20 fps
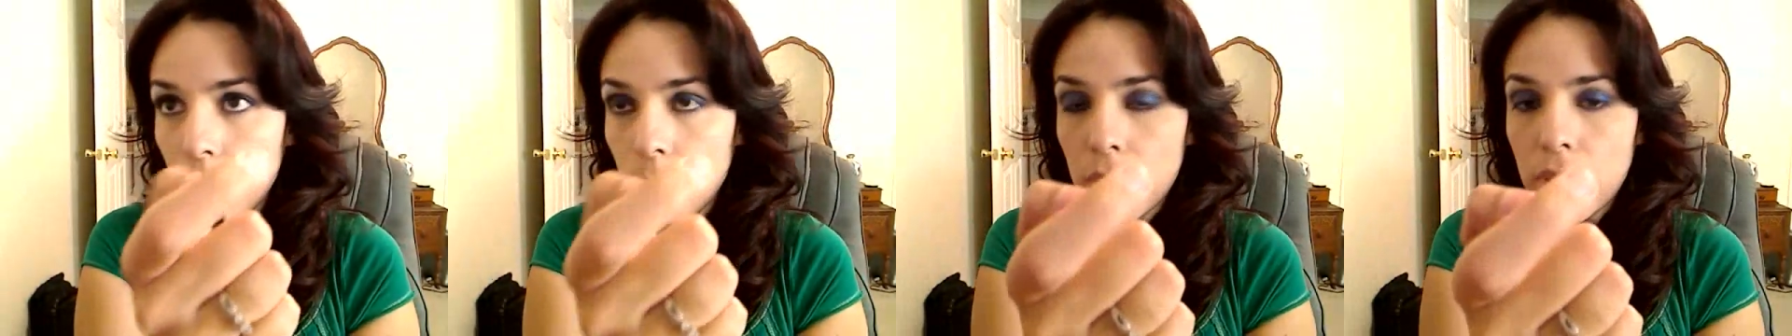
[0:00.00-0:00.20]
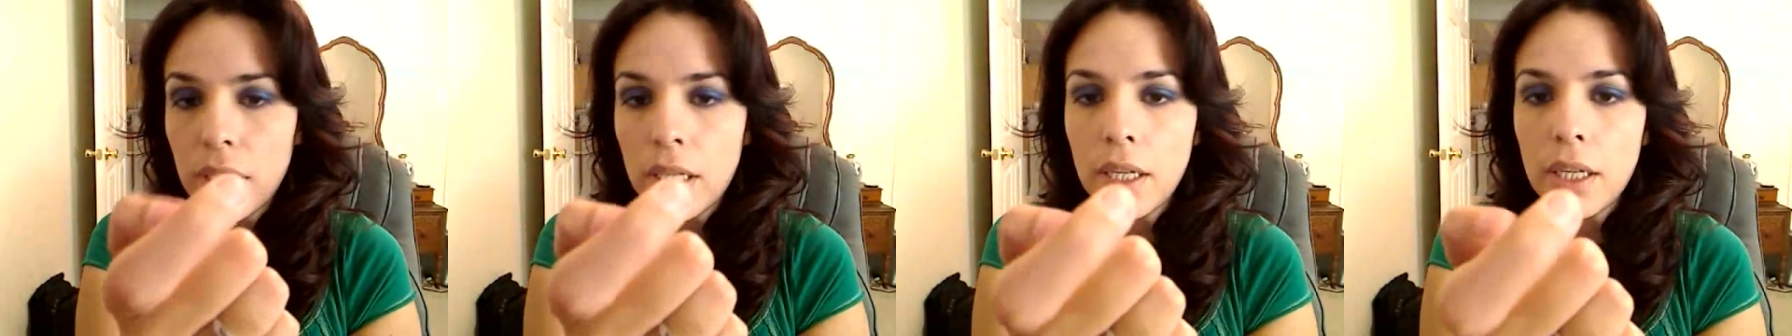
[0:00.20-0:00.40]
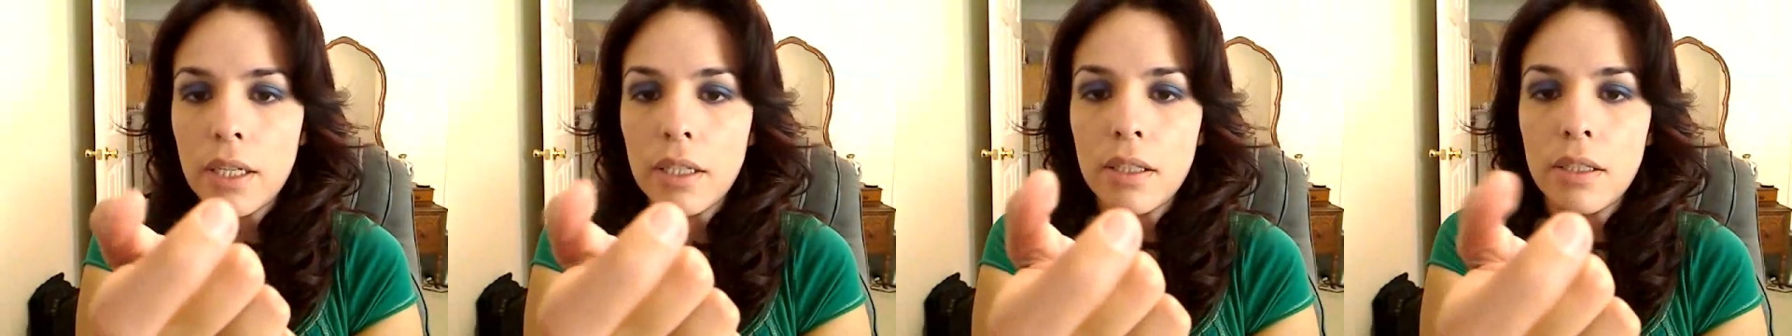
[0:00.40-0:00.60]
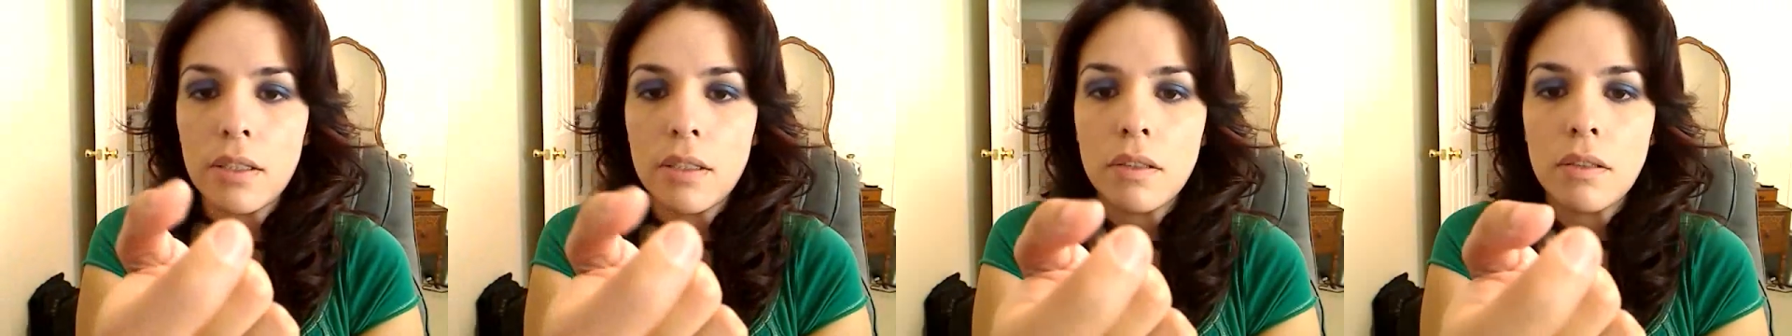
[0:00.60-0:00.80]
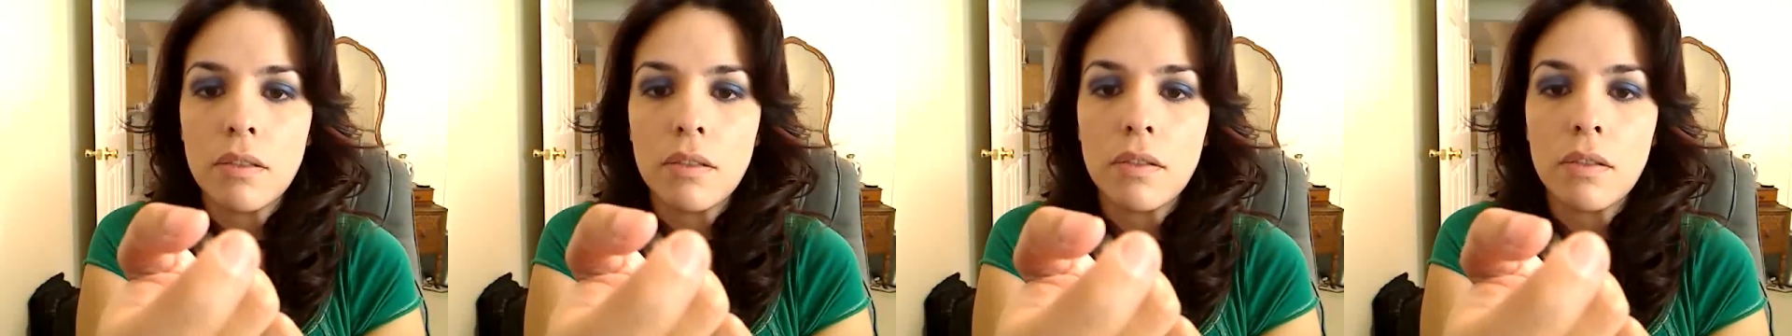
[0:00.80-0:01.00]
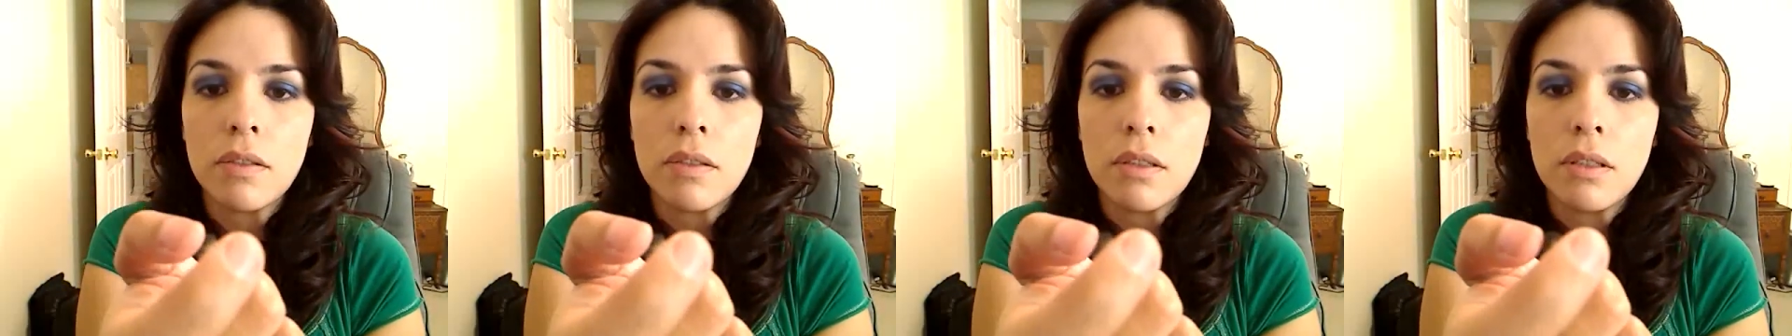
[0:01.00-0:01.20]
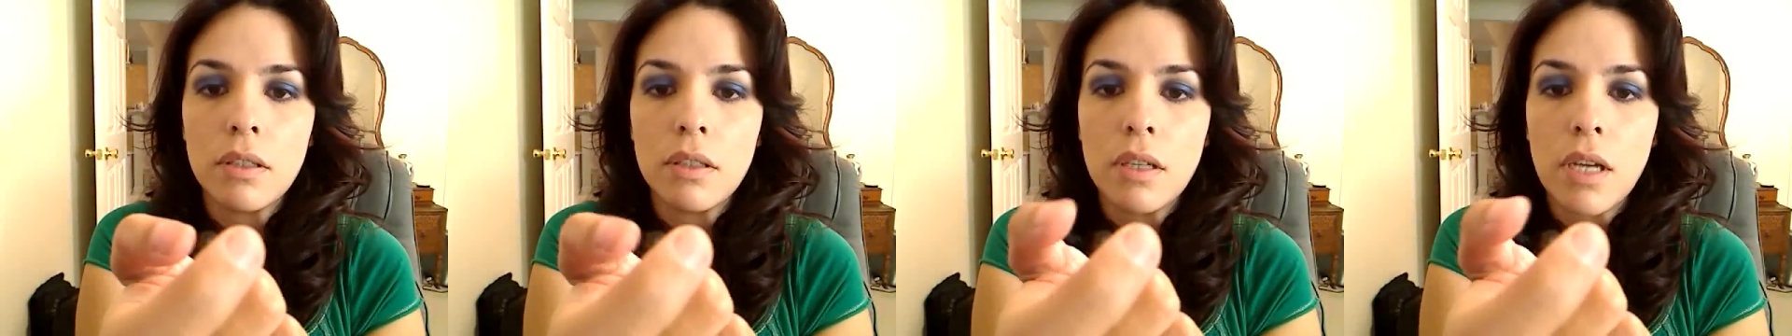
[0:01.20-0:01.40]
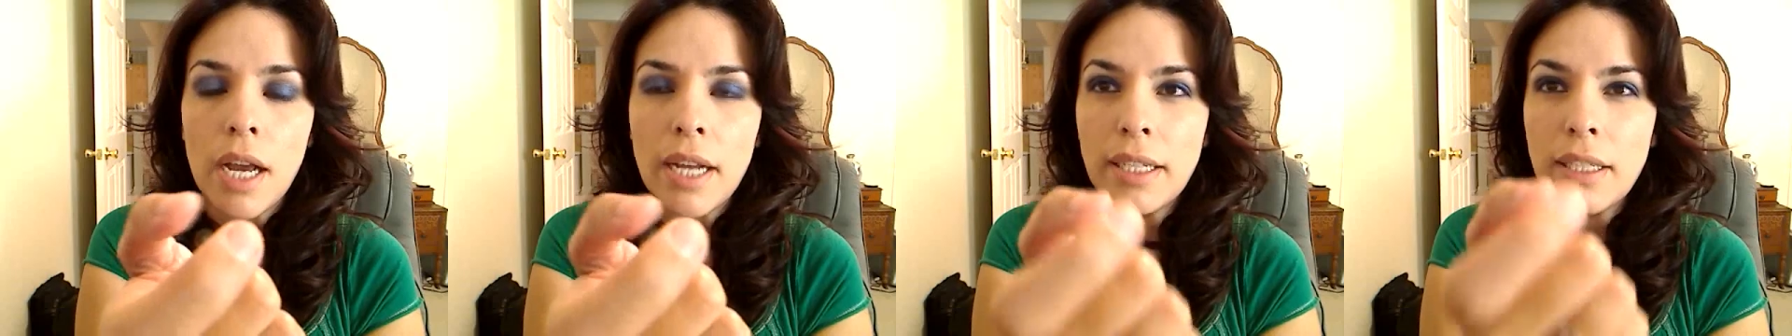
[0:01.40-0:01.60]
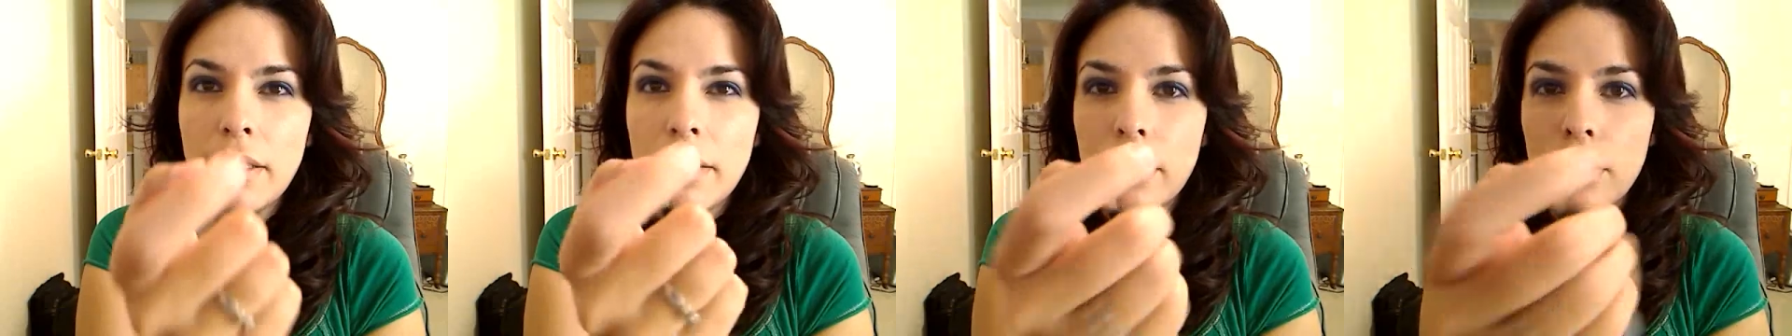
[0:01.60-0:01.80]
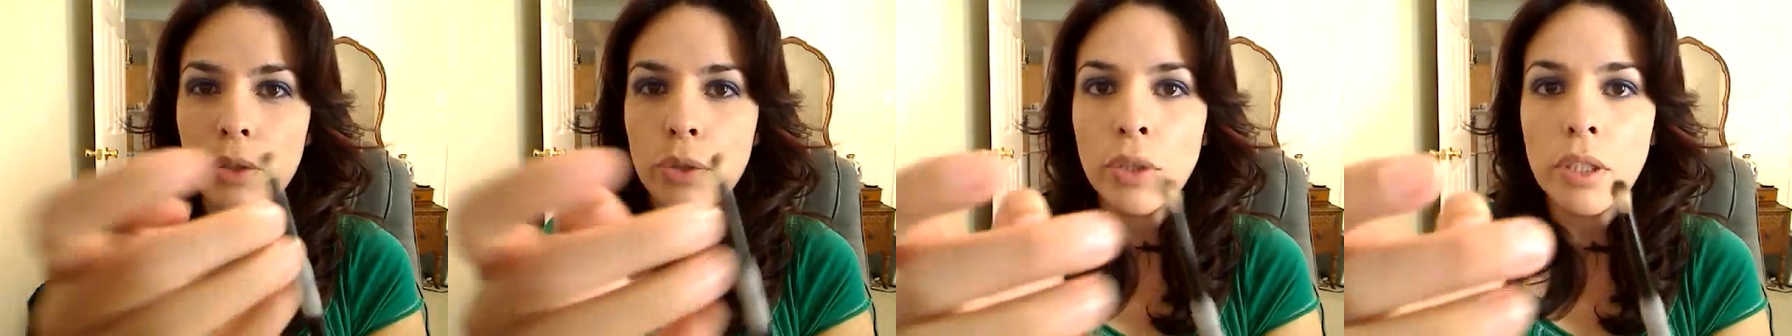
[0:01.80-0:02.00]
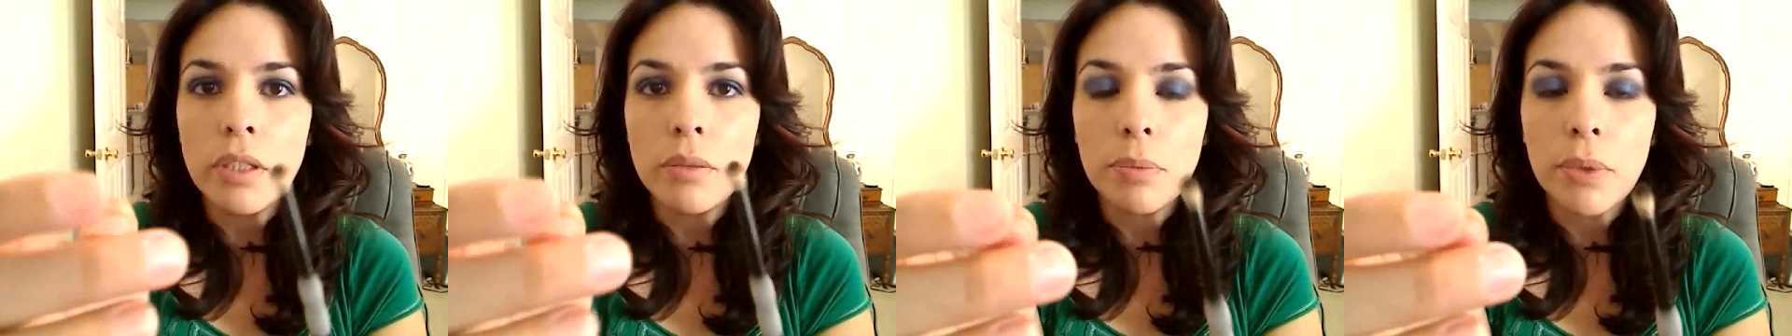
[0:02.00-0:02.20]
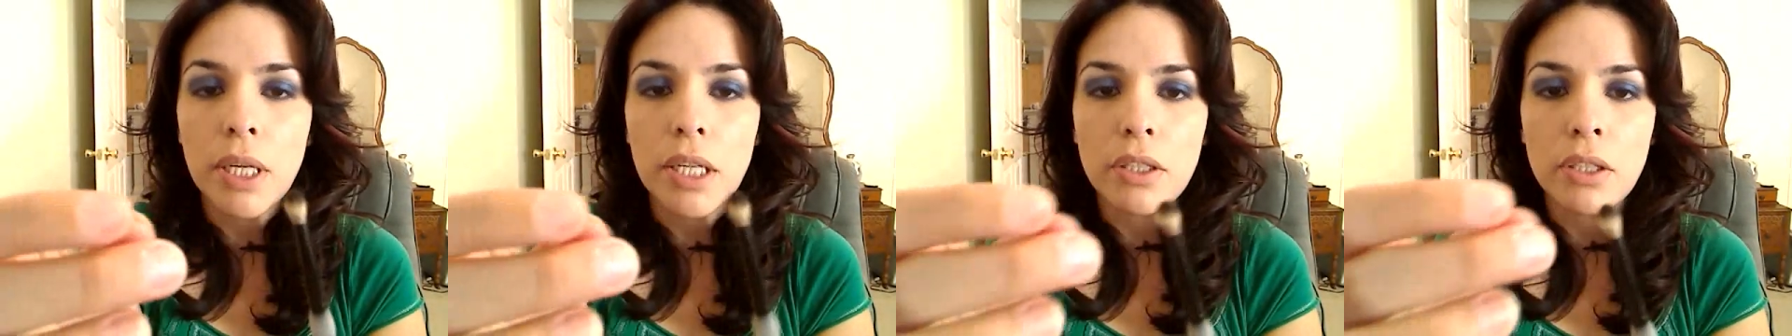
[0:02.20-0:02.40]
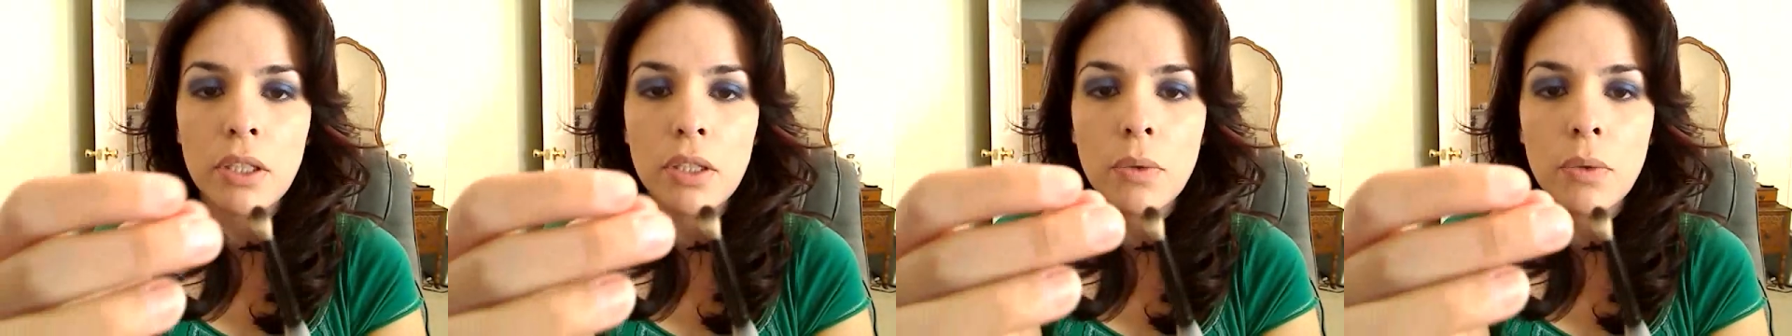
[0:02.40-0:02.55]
because I needed a crease brush,